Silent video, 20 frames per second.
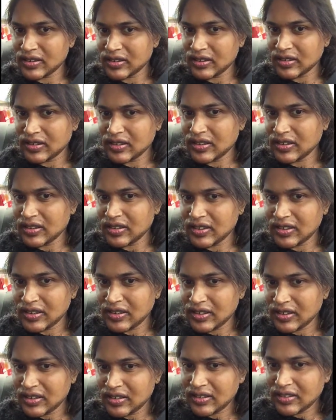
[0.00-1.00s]

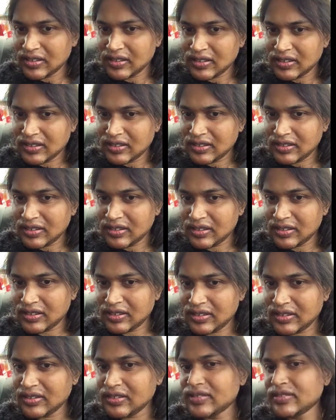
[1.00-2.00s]

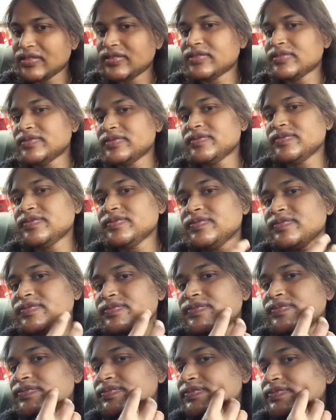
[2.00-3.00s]

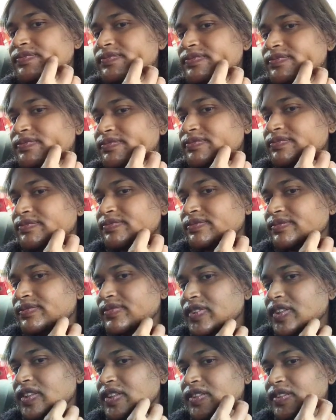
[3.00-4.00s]

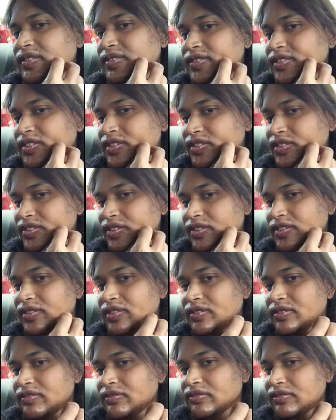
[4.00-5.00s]

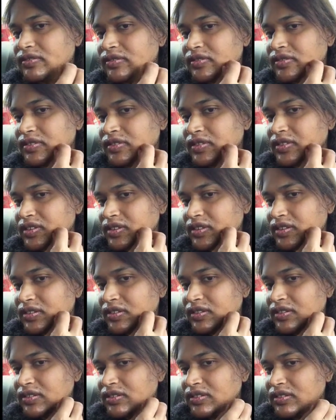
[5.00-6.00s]

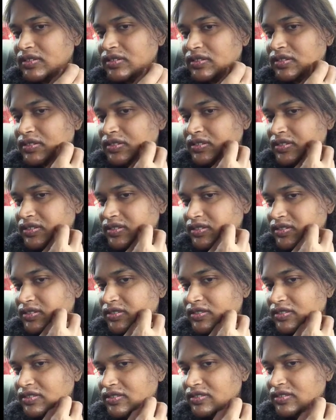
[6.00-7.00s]

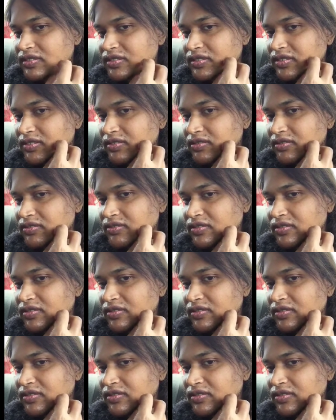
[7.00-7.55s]
Nobody speaks.